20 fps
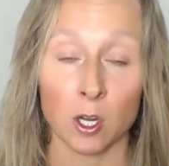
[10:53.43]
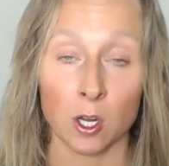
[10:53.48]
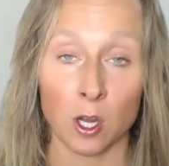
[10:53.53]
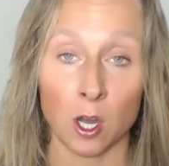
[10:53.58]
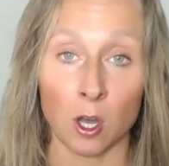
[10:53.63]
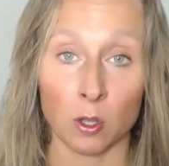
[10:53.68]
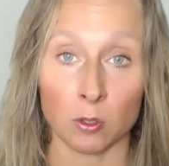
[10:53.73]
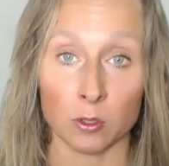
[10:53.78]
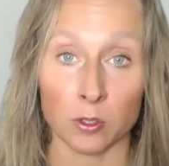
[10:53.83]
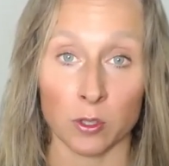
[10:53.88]

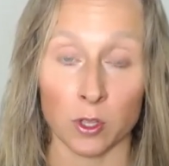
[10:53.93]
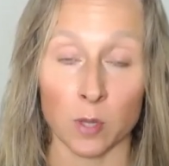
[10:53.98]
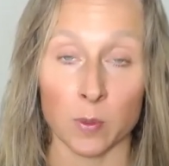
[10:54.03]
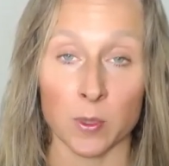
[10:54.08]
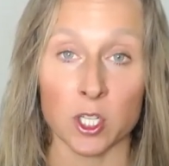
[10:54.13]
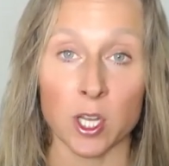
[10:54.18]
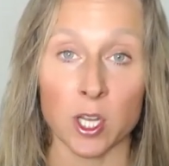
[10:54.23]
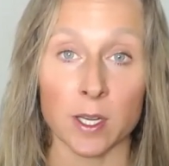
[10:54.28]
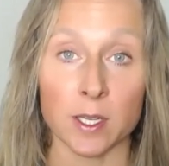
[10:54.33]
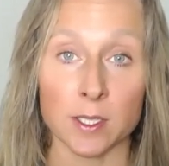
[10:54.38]
cold
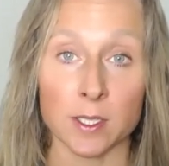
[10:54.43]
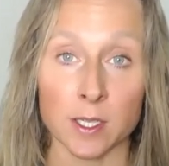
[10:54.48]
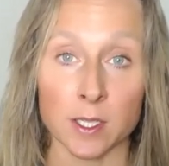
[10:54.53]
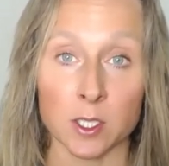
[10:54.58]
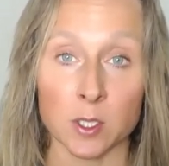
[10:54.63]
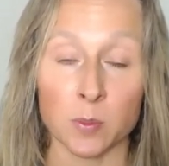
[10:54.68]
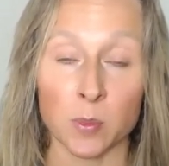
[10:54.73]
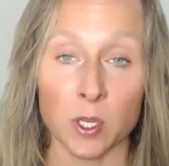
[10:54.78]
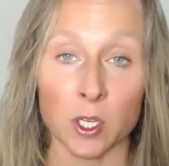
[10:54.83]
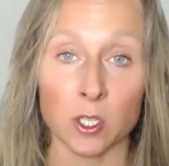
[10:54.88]

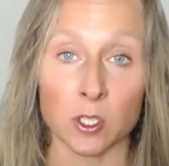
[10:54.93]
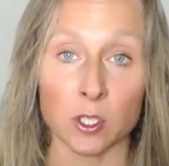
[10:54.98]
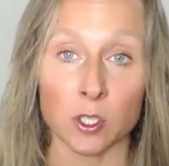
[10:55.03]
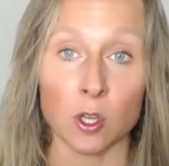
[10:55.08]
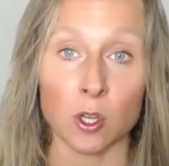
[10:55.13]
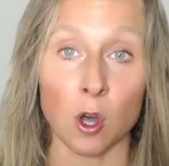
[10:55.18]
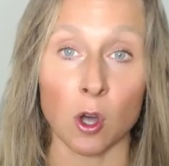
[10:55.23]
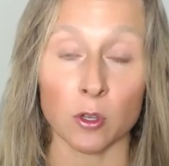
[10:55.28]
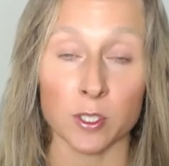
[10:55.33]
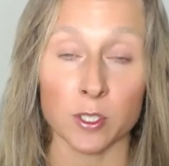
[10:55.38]
thermogenesis, but
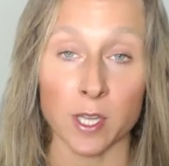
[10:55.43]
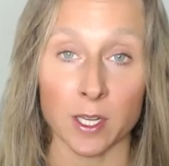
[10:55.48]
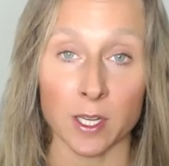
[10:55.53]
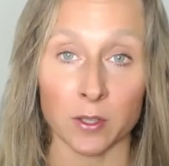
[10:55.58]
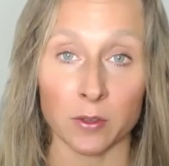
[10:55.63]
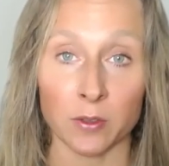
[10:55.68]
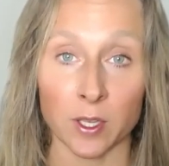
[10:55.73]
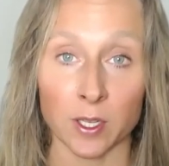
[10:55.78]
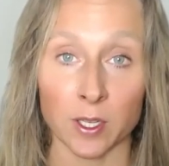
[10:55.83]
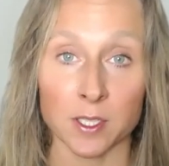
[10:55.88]
not
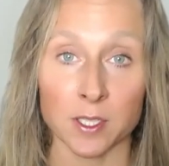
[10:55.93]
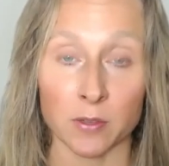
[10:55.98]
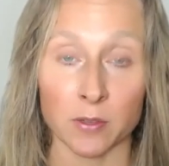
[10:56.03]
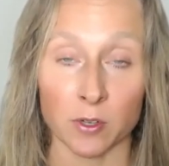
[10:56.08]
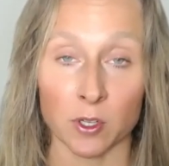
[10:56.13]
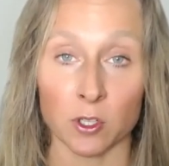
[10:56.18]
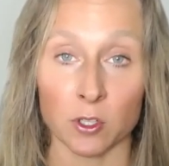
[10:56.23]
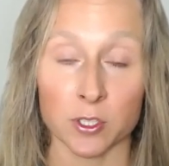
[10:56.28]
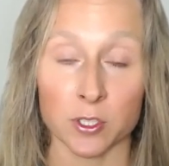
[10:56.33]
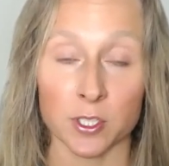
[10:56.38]
anything
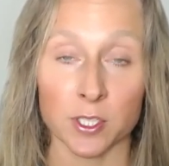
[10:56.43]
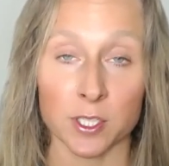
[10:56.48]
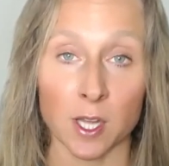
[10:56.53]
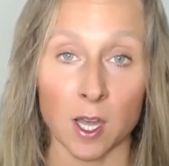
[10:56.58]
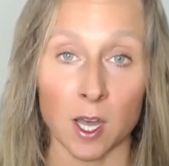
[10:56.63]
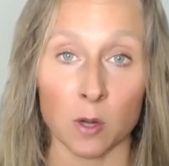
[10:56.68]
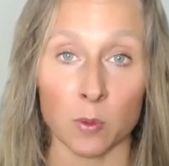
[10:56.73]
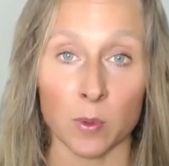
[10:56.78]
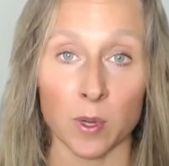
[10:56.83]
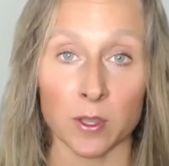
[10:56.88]
difficult to
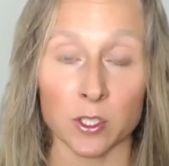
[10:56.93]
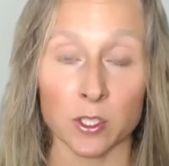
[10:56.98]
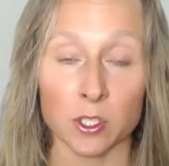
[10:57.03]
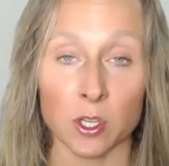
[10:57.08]
start with.